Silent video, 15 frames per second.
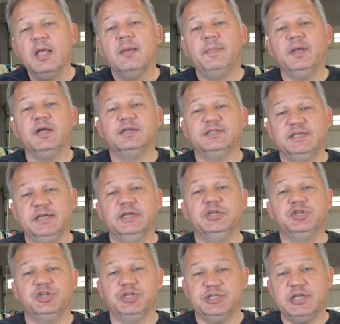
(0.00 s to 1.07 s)
because the
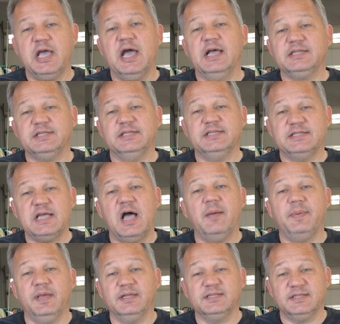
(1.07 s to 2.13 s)
engine is constantly
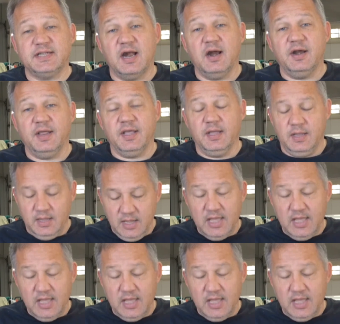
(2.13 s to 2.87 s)
stopping and starting?